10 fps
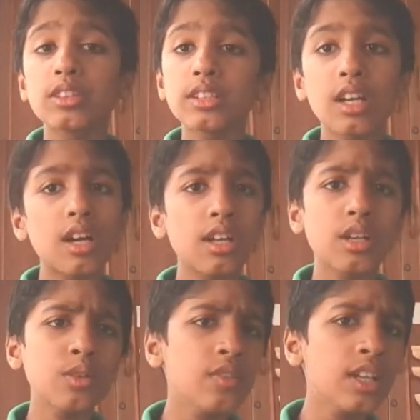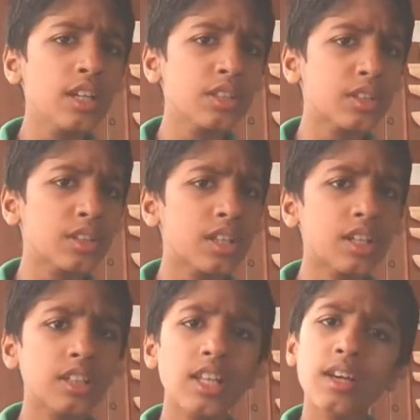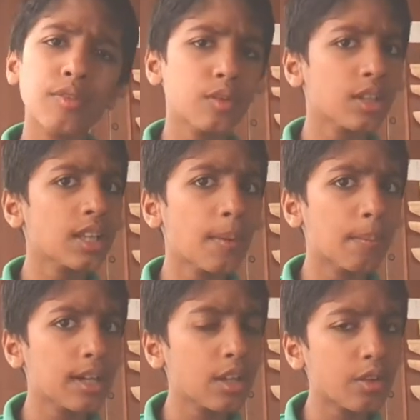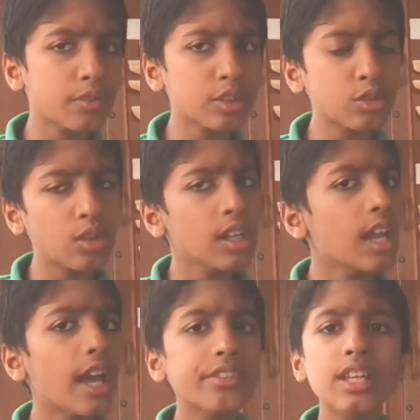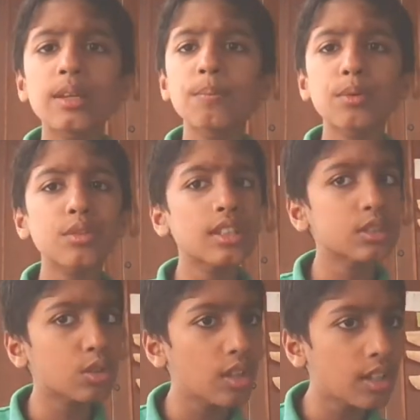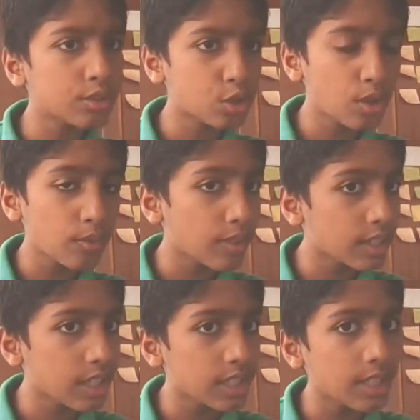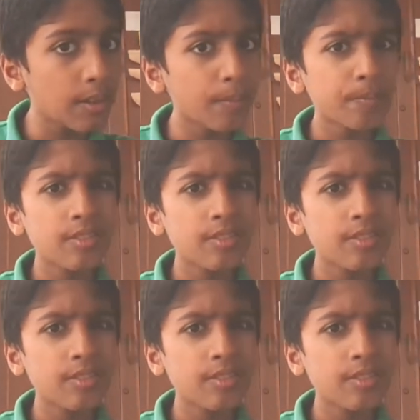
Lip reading: Now we learned they are found in the upper layer of the soil and they improve the soil fertility.